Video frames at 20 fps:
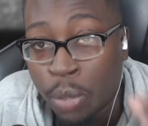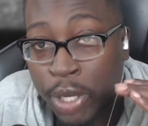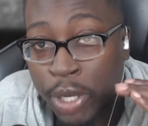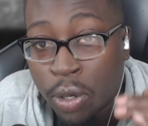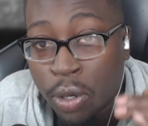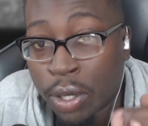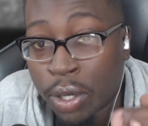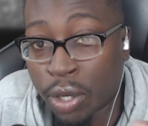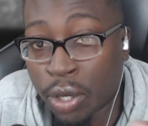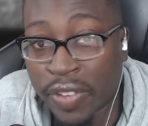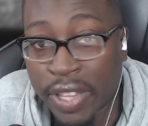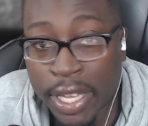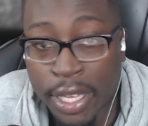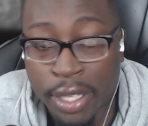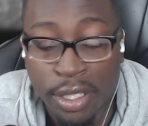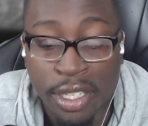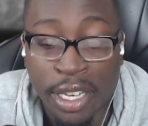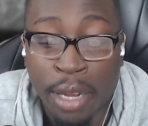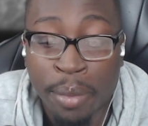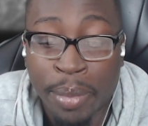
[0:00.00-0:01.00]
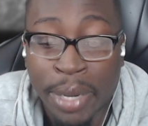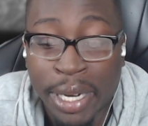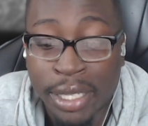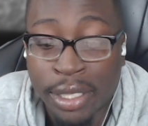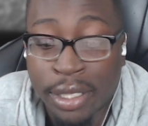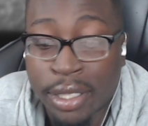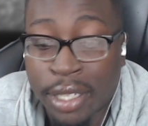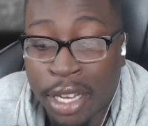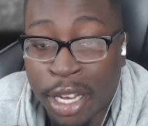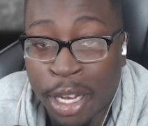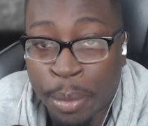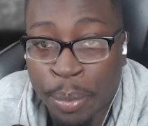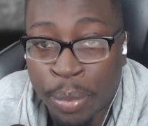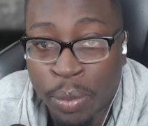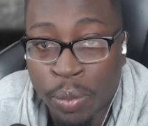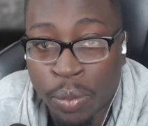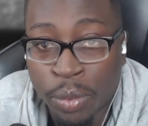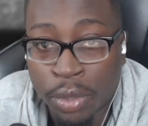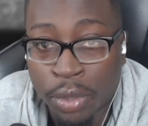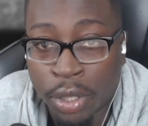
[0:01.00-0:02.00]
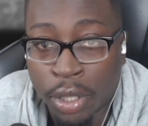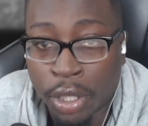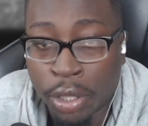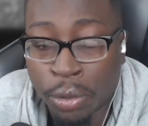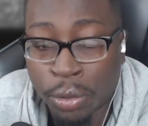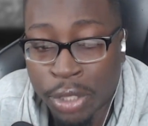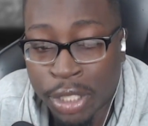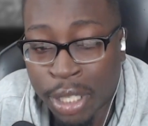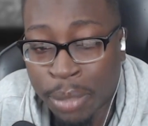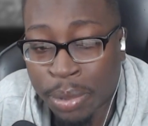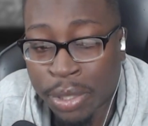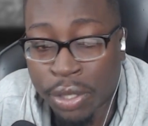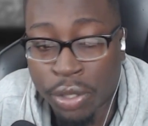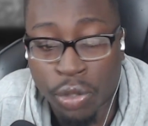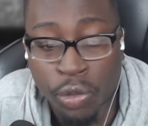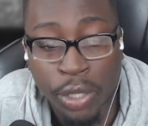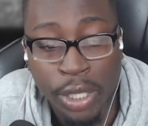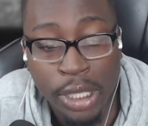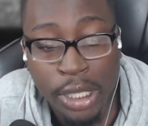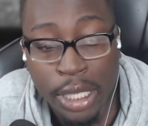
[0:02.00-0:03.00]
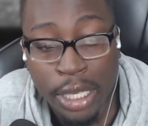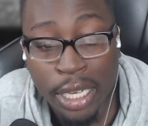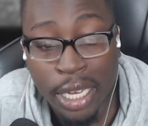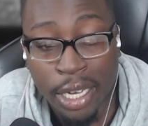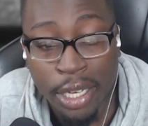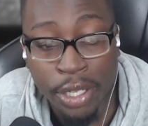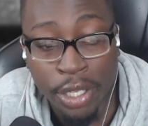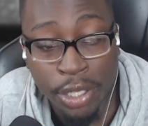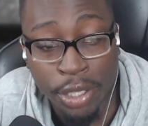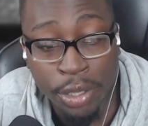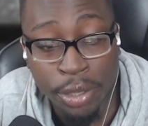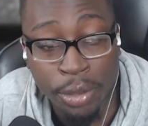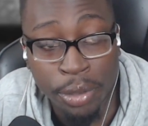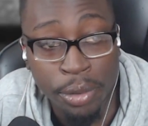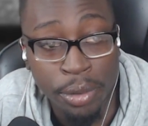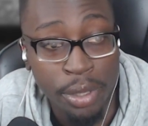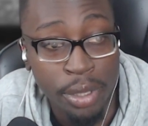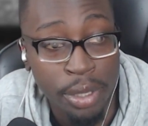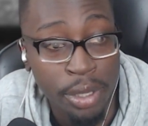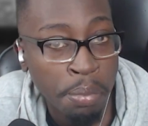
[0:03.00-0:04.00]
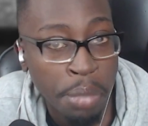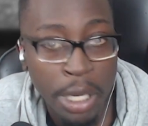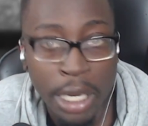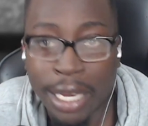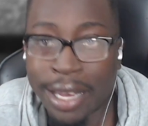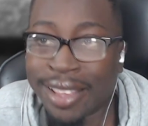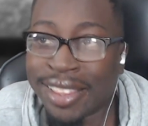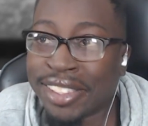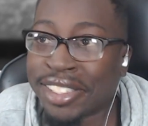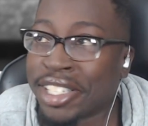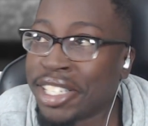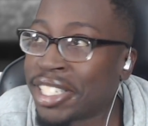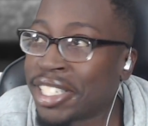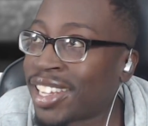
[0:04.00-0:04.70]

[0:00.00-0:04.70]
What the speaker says: going to be going over that step by step, little tips and tricks that I use. But yeah, let's get